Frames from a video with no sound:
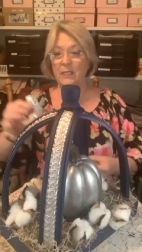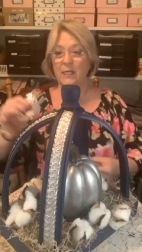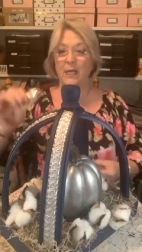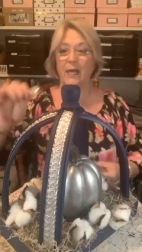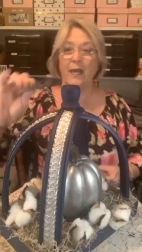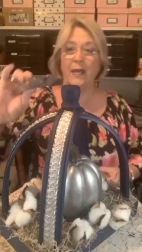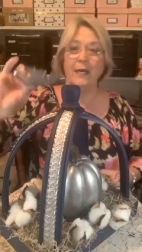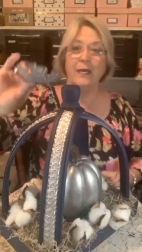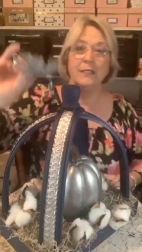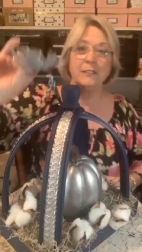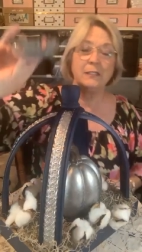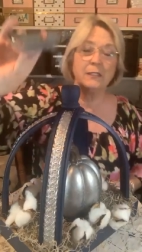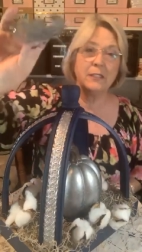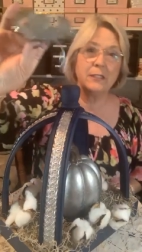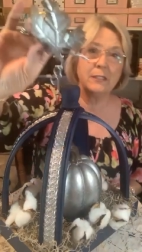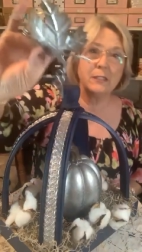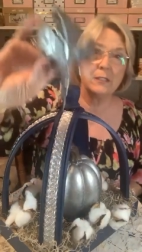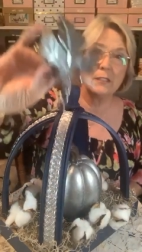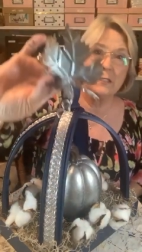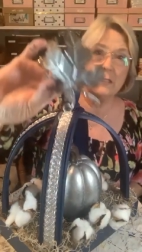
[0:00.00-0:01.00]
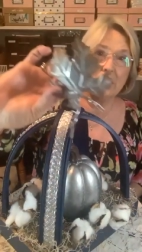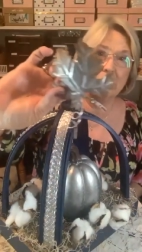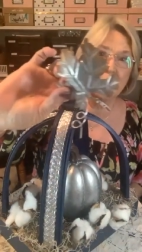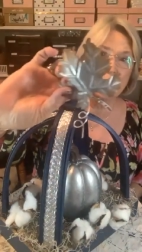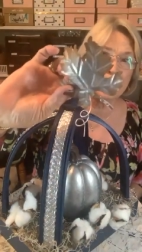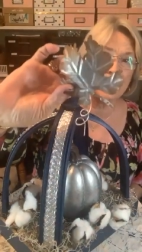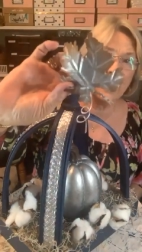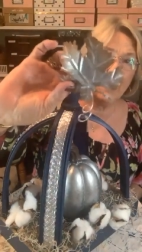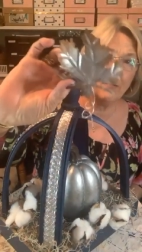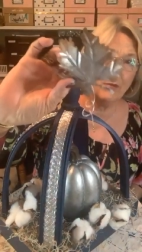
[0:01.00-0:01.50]
See, it has,
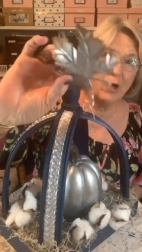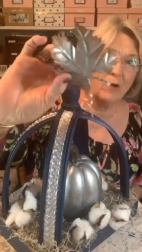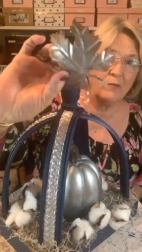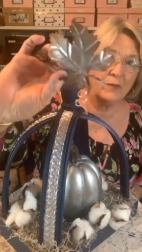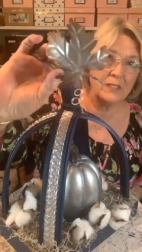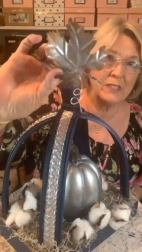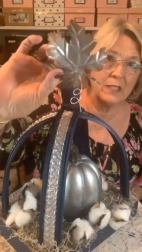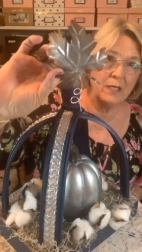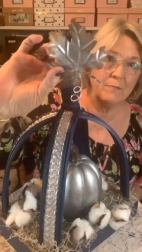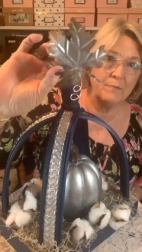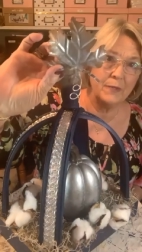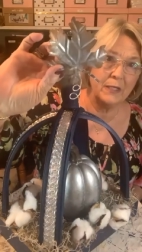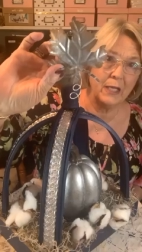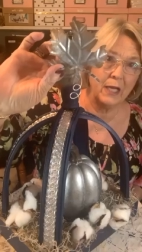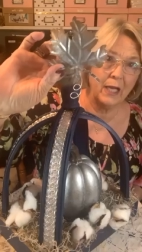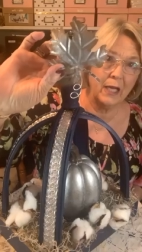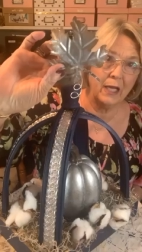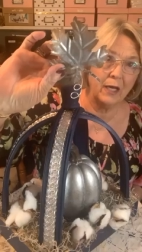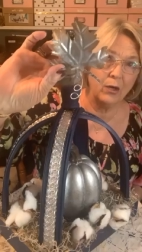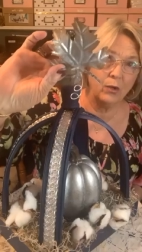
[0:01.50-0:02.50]
this came off of something